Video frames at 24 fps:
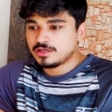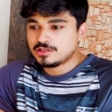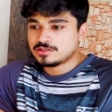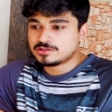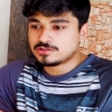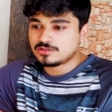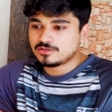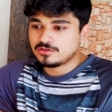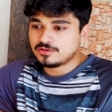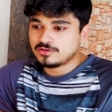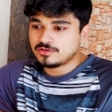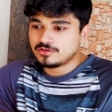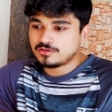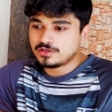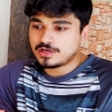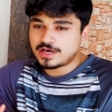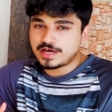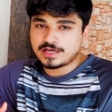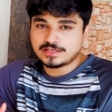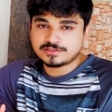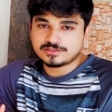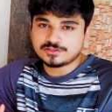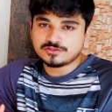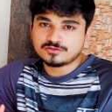so
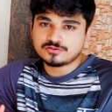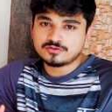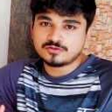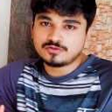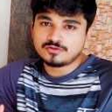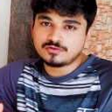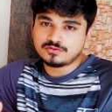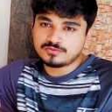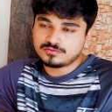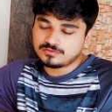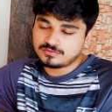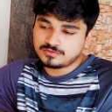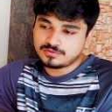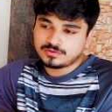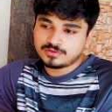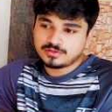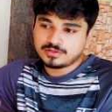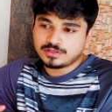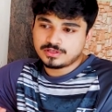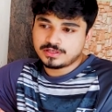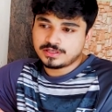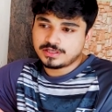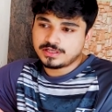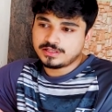as you know
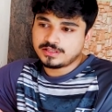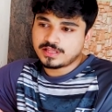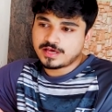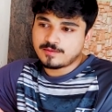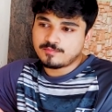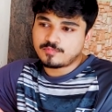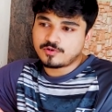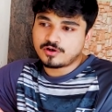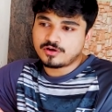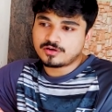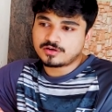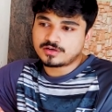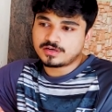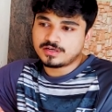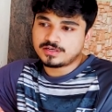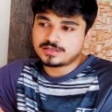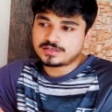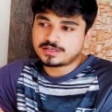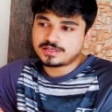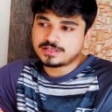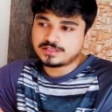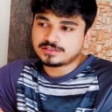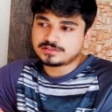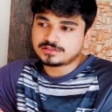in abroad
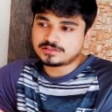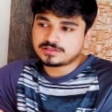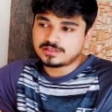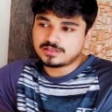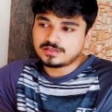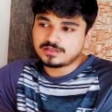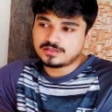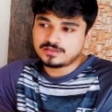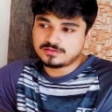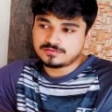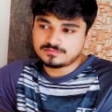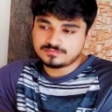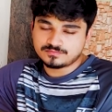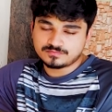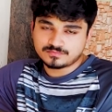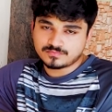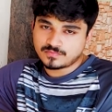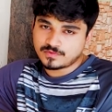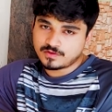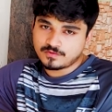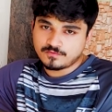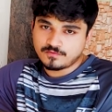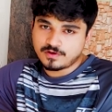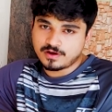countries uh,
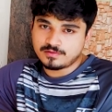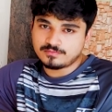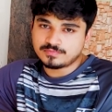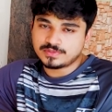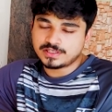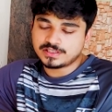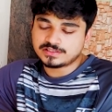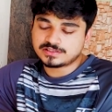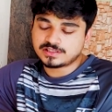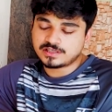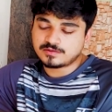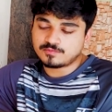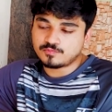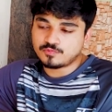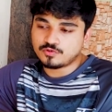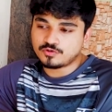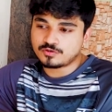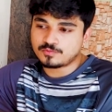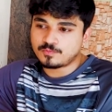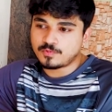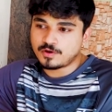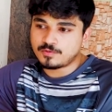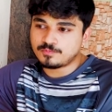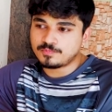farm are
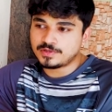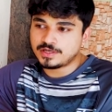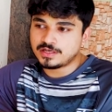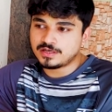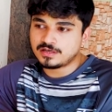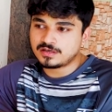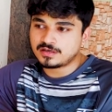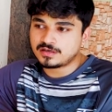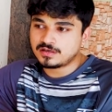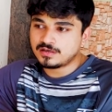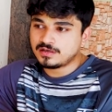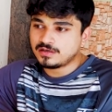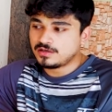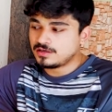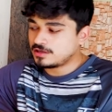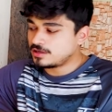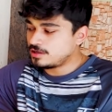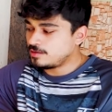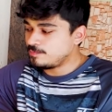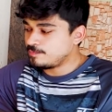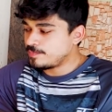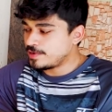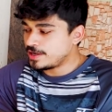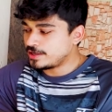more popular
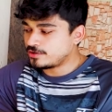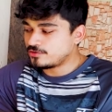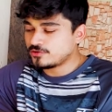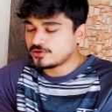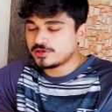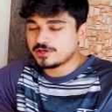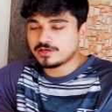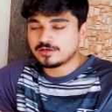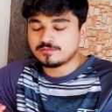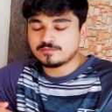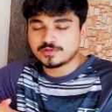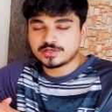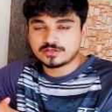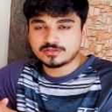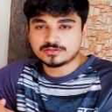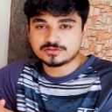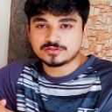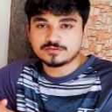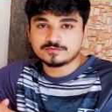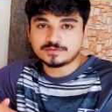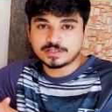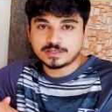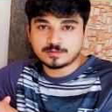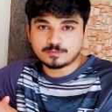compared to here because
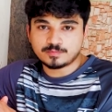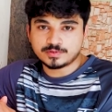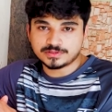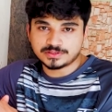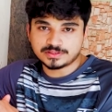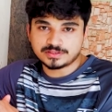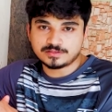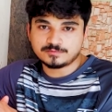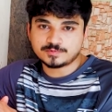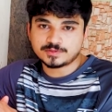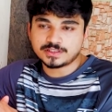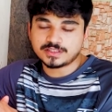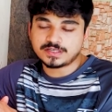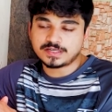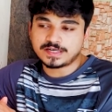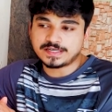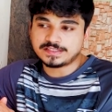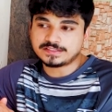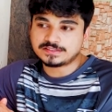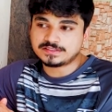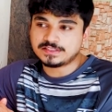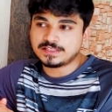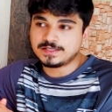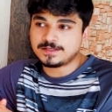of their prescription
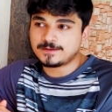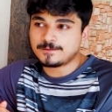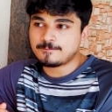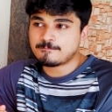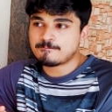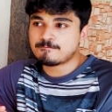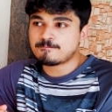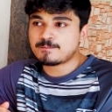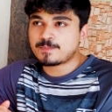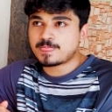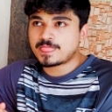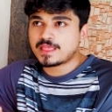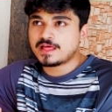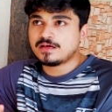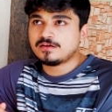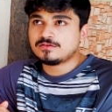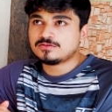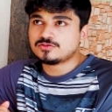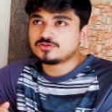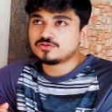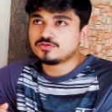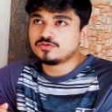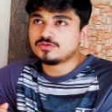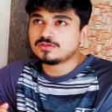rights there
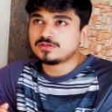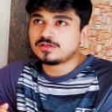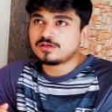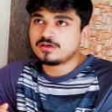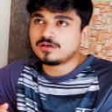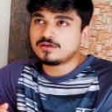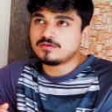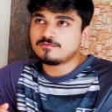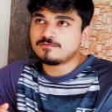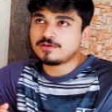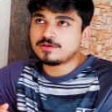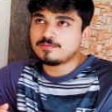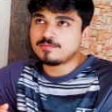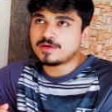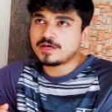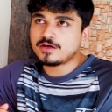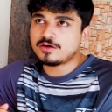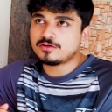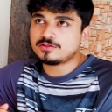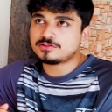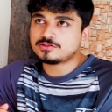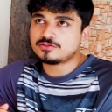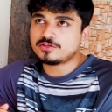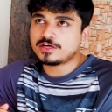soon uh, we may
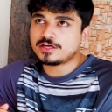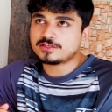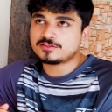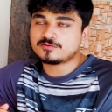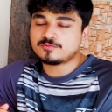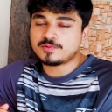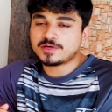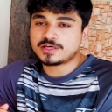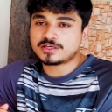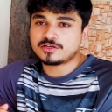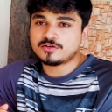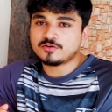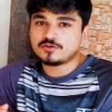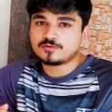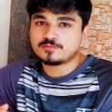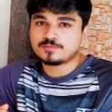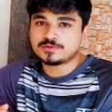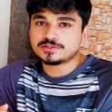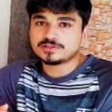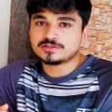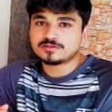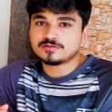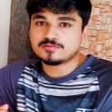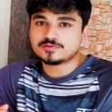also expect our
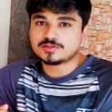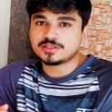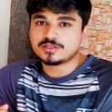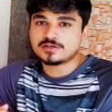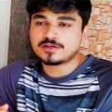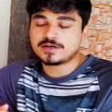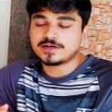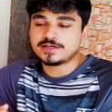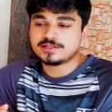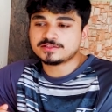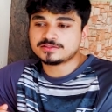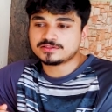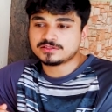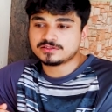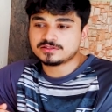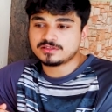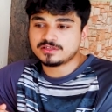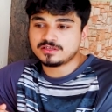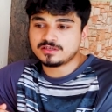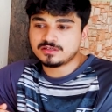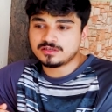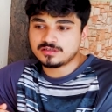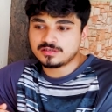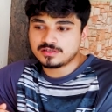prescription rights in
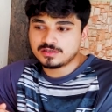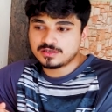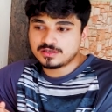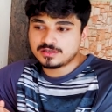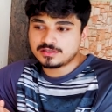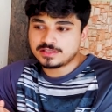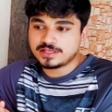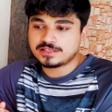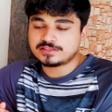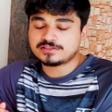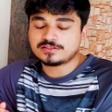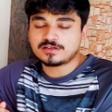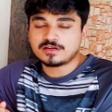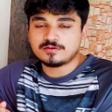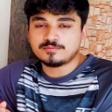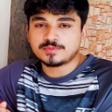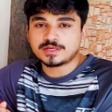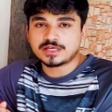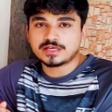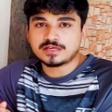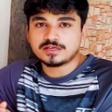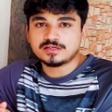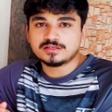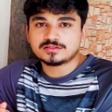the next
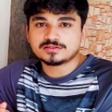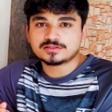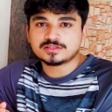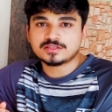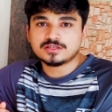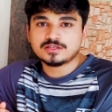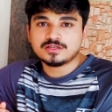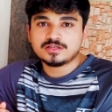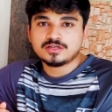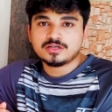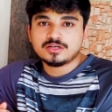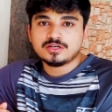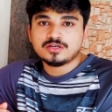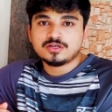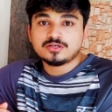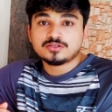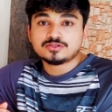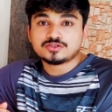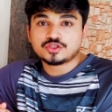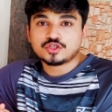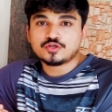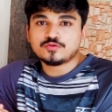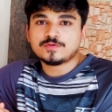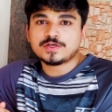coming years
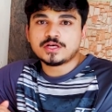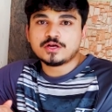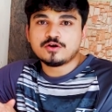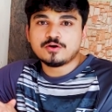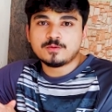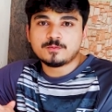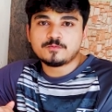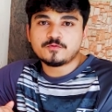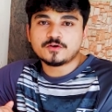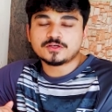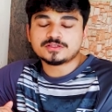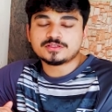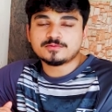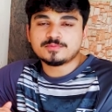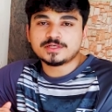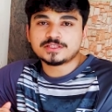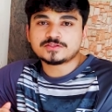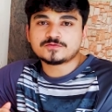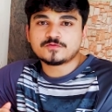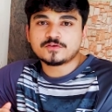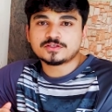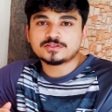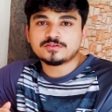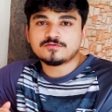so we'll hope for the
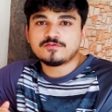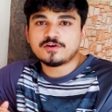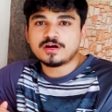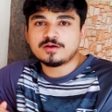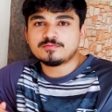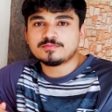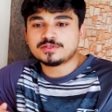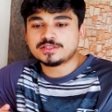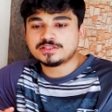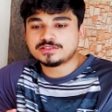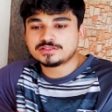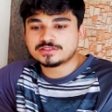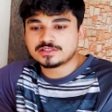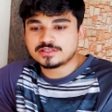best for the farm